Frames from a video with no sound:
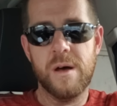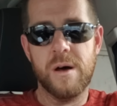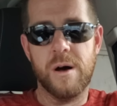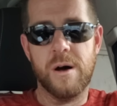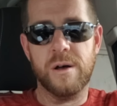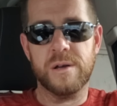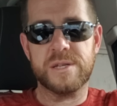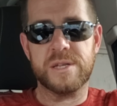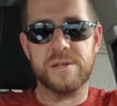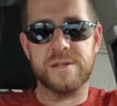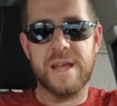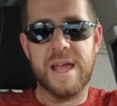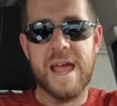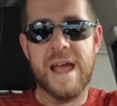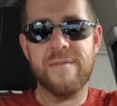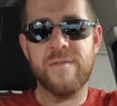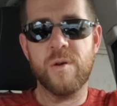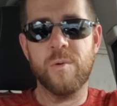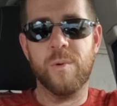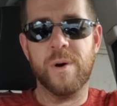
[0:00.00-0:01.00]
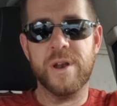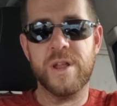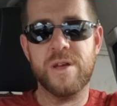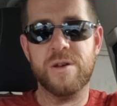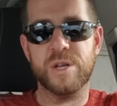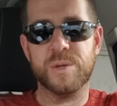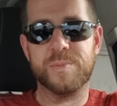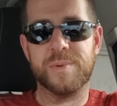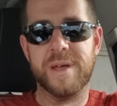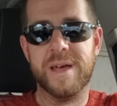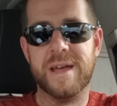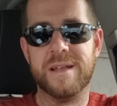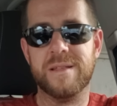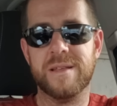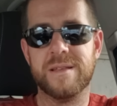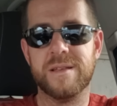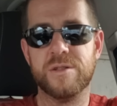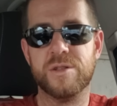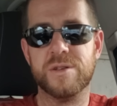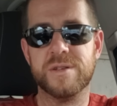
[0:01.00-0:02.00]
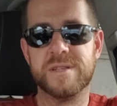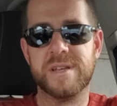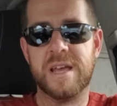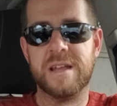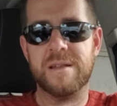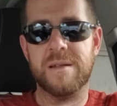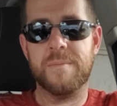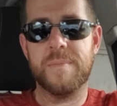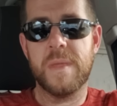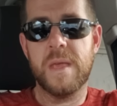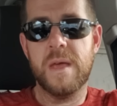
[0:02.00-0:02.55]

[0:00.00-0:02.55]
Also, to everyone who's planning to say,